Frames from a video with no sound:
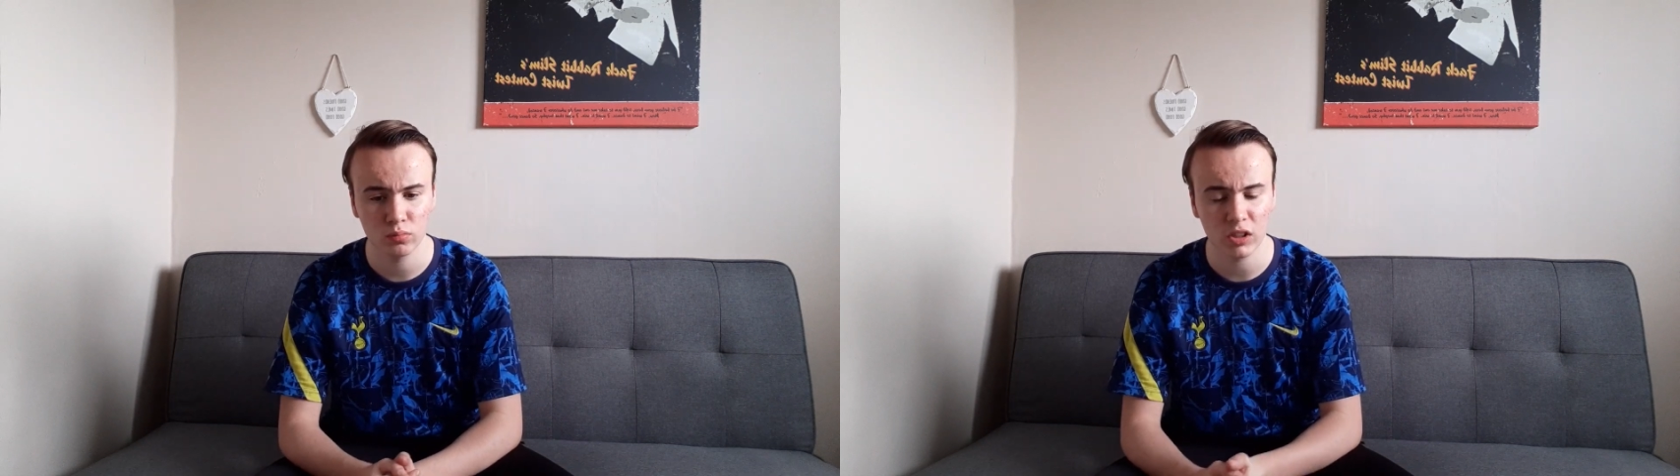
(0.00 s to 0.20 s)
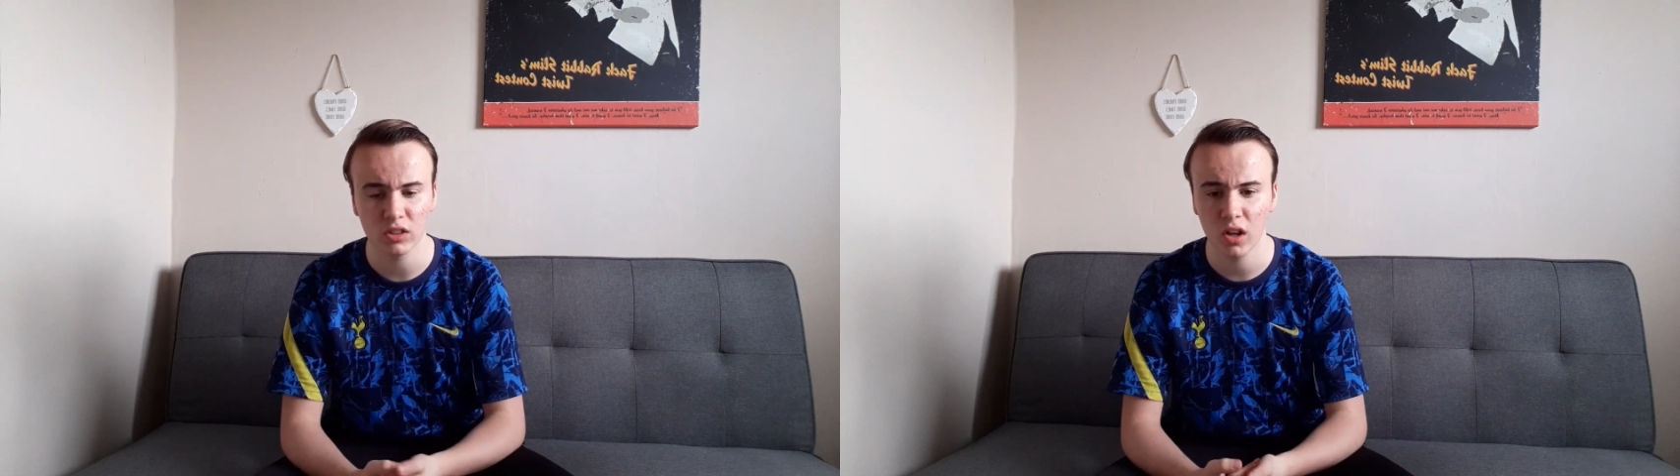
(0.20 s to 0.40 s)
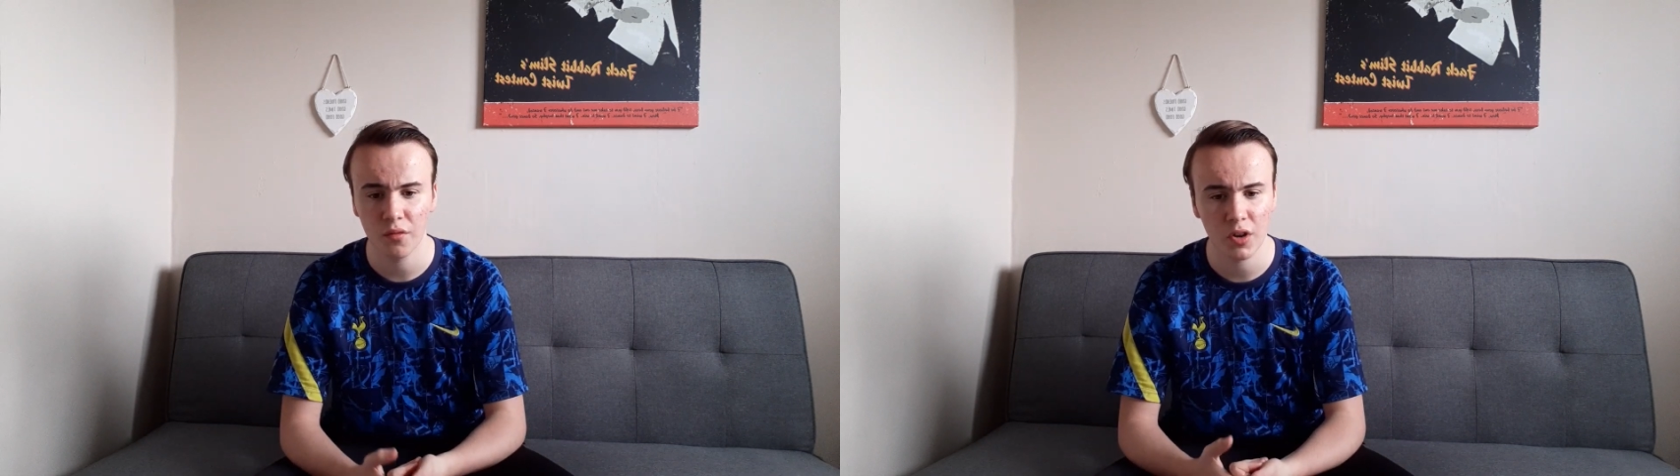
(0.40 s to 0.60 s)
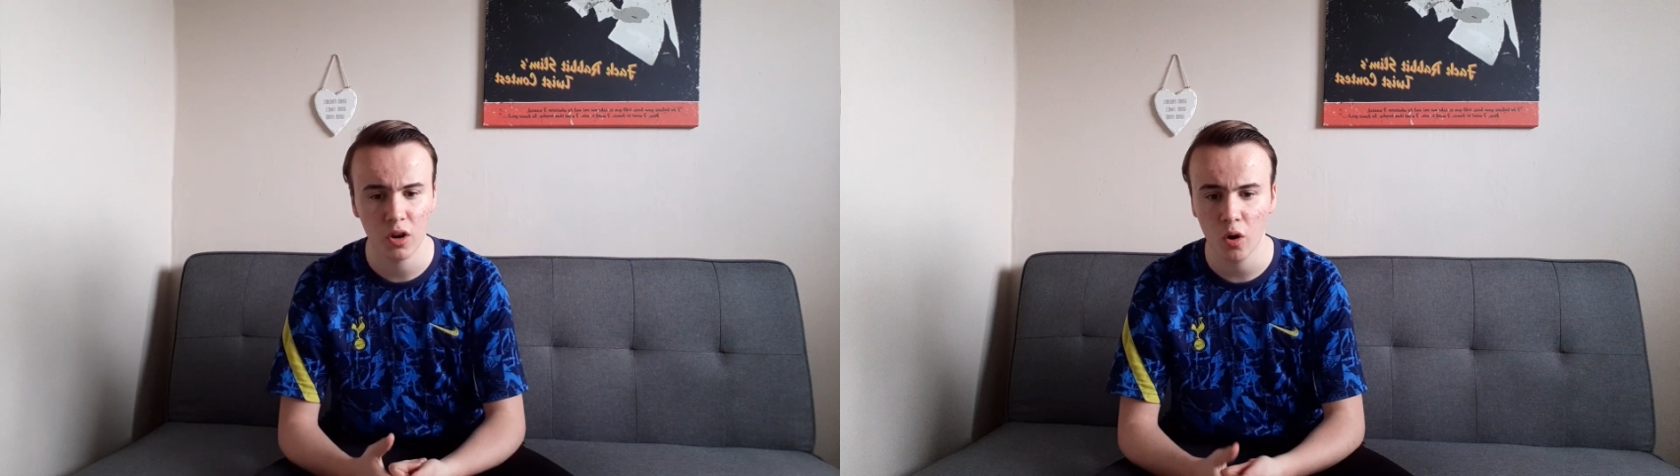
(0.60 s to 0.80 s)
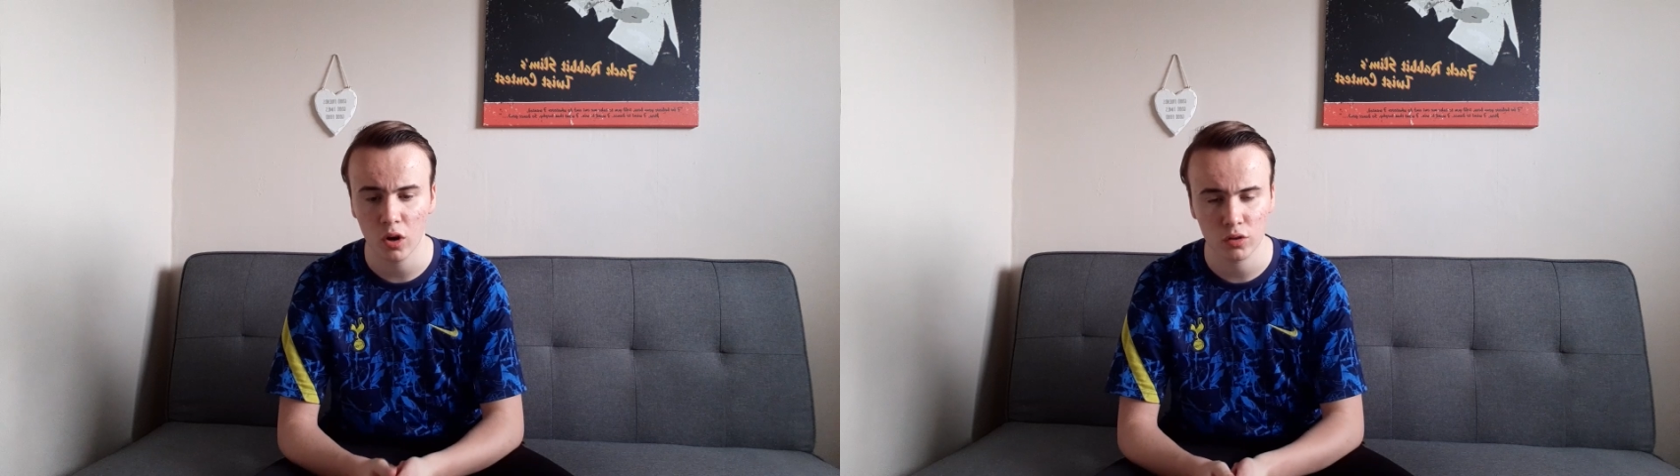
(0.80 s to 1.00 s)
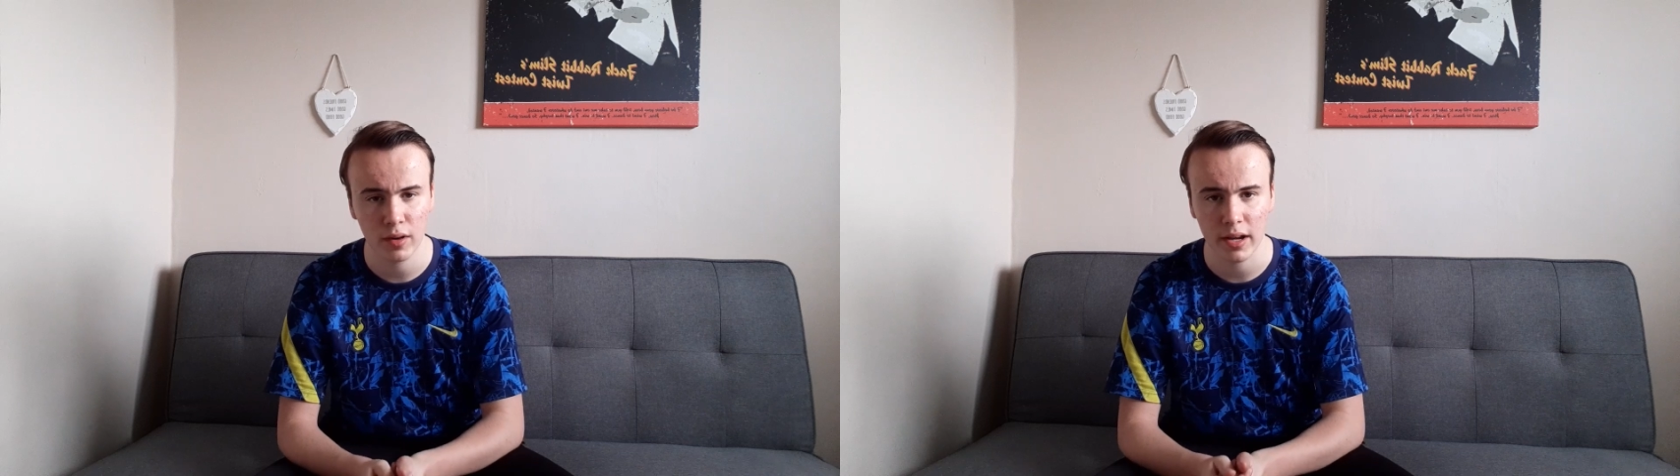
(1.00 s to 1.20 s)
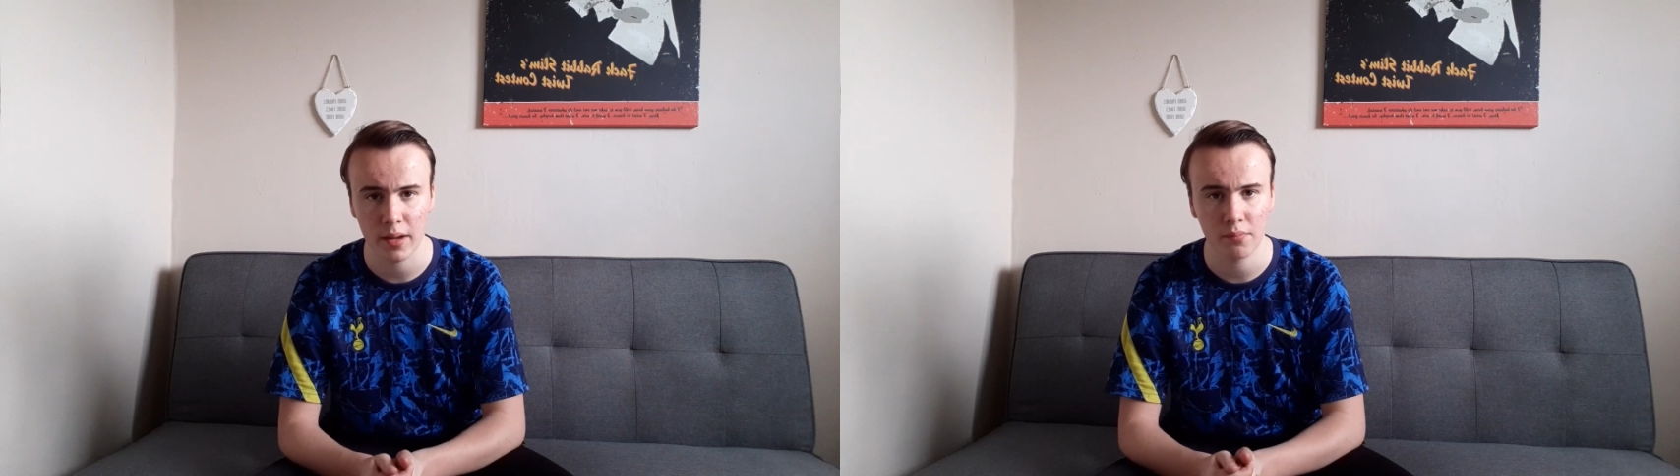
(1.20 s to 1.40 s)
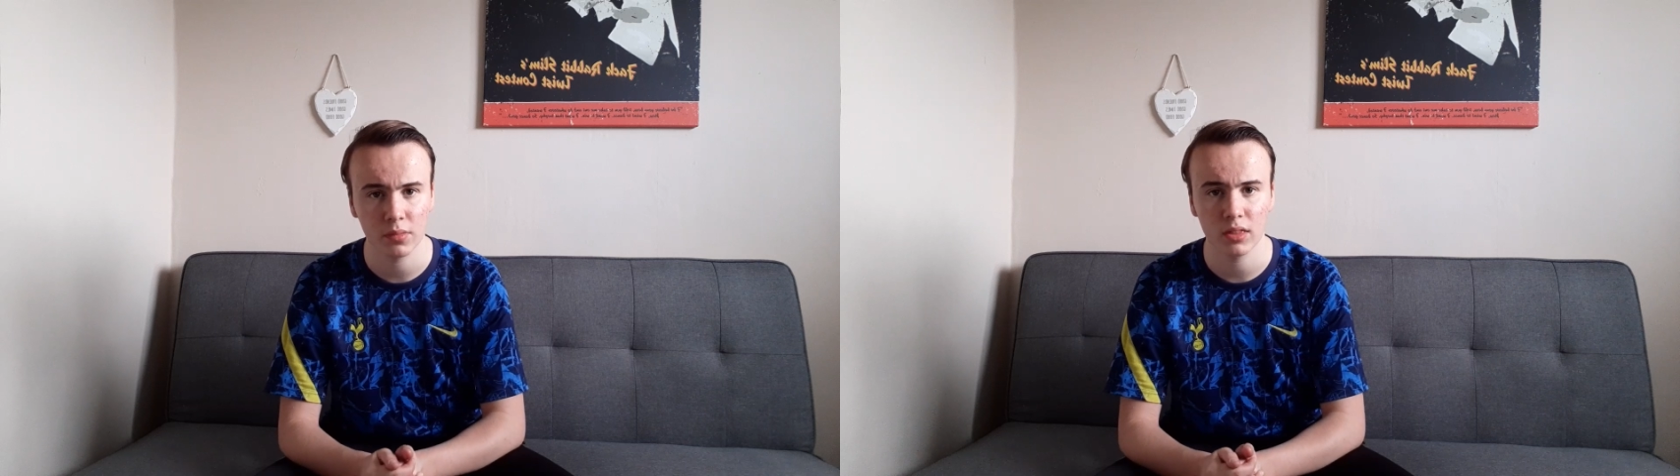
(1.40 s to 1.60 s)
deserve a lot of credit.